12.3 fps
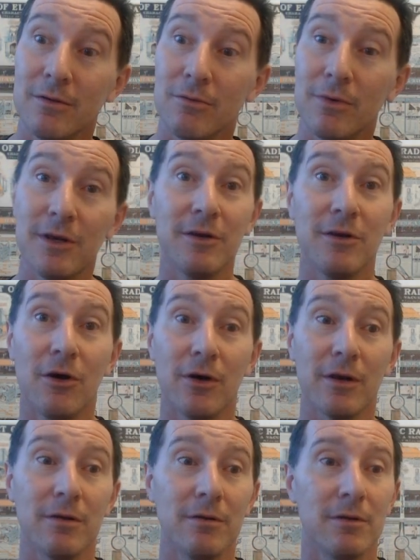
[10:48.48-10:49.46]
we didn't do
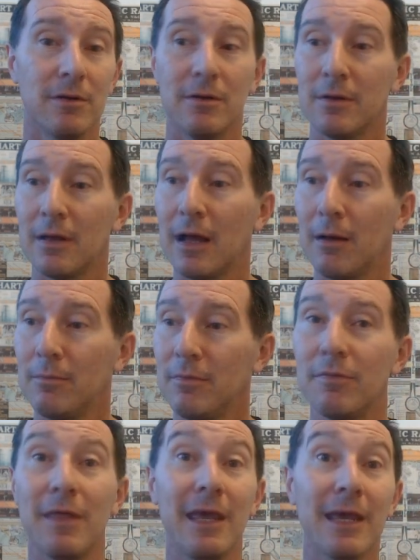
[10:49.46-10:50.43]
it.
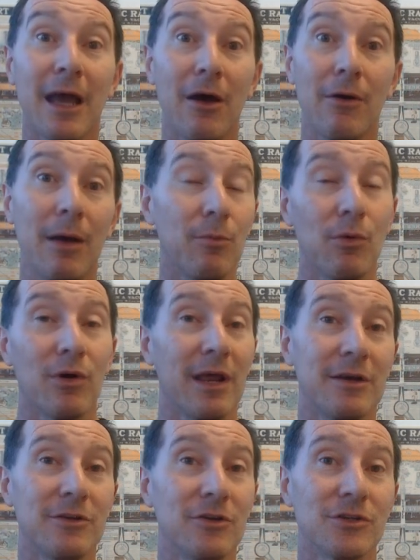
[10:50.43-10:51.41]
There you go. And we would
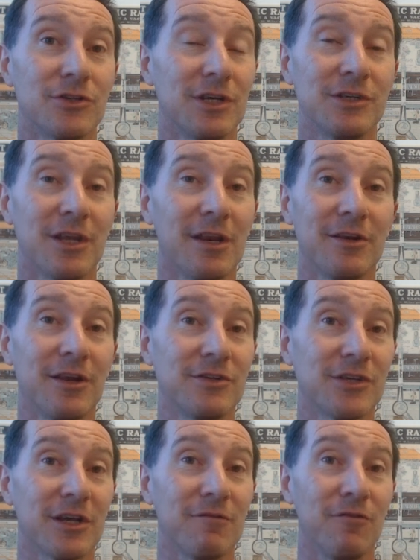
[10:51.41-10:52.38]
have had to use a DC to
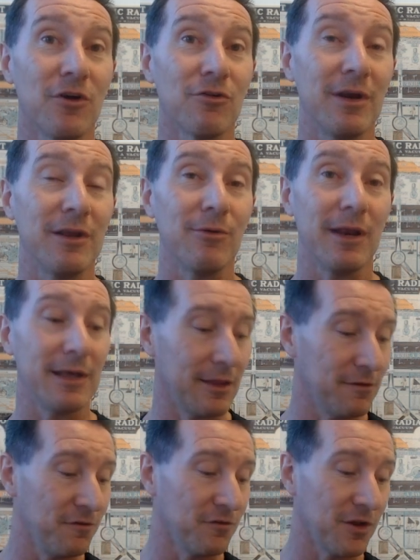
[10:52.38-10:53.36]
DC converter anyway to
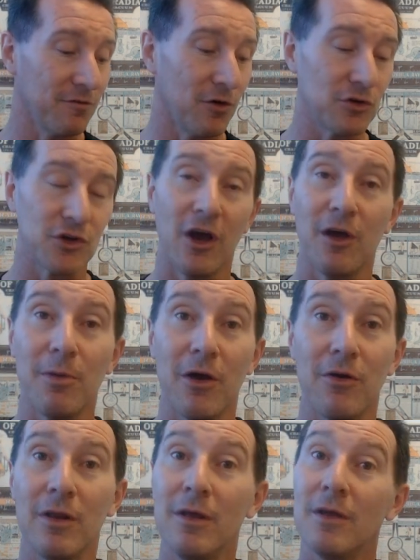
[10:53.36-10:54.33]
get the 15 volt diode
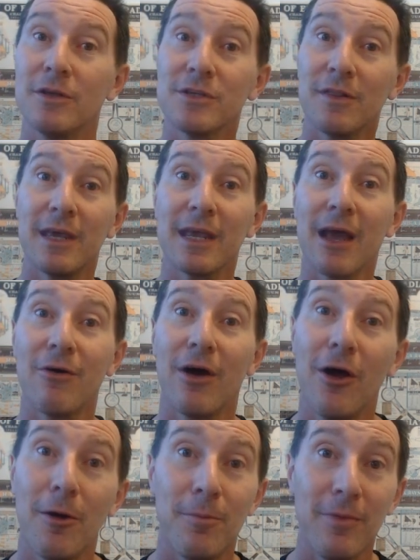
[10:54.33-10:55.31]
mode. So there you go.
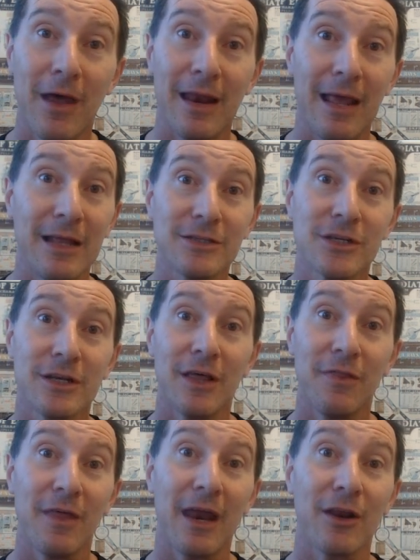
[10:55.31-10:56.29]
I hope that answered
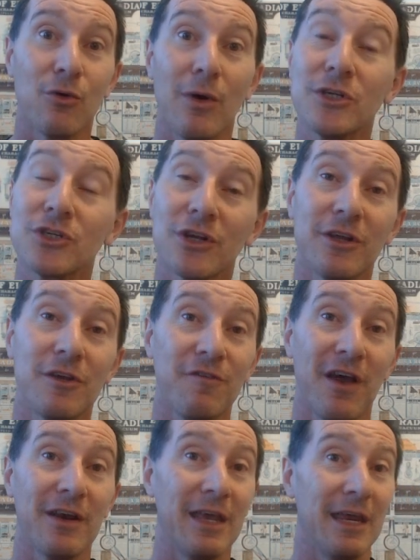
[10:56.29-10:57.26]
that question and you
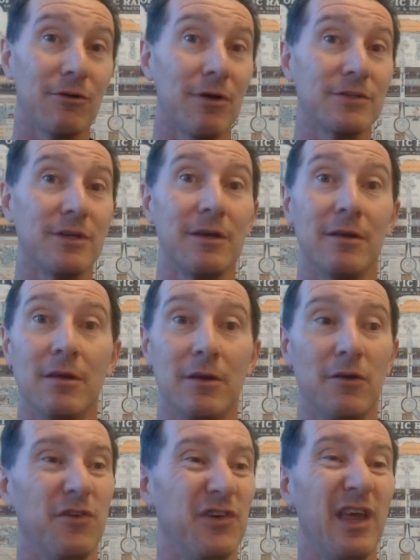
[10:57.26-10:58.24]
found it interesting.
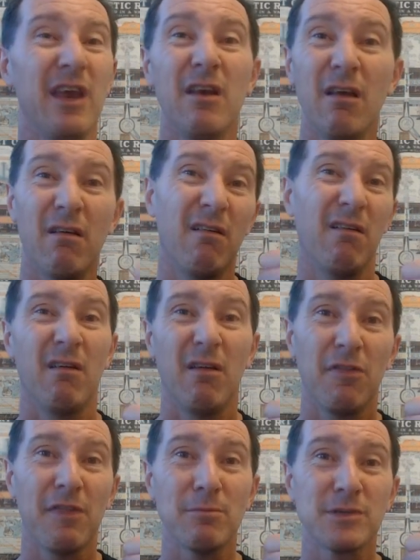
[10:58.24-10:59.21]
If you did,
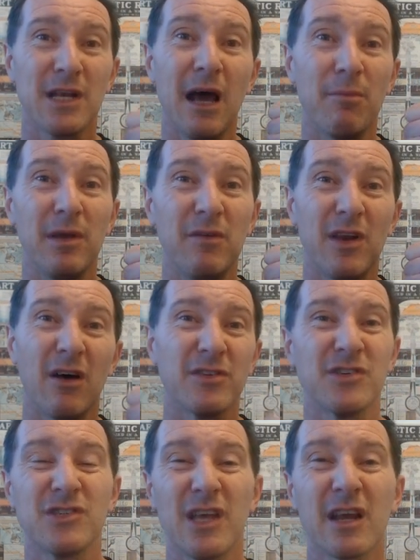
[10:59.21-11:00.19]
thumbs it up. Even though
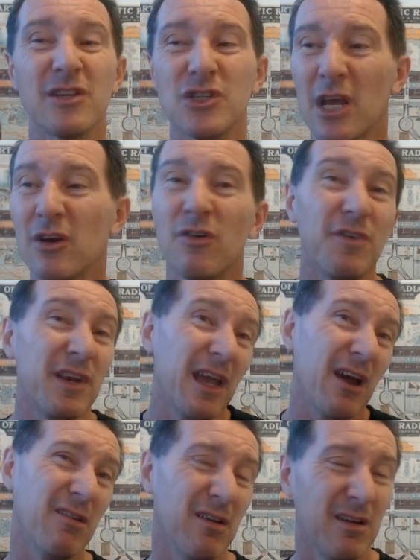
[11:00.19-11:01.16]
it's a second channel
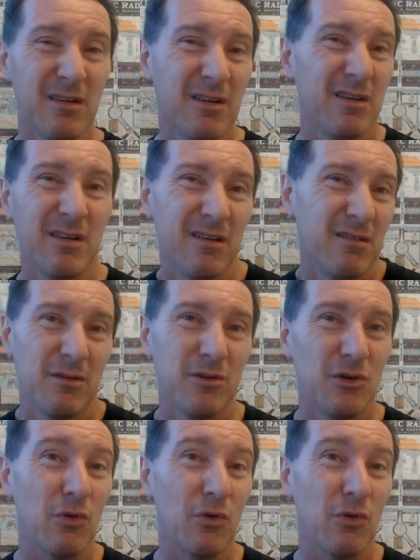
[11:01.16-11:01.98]
video, it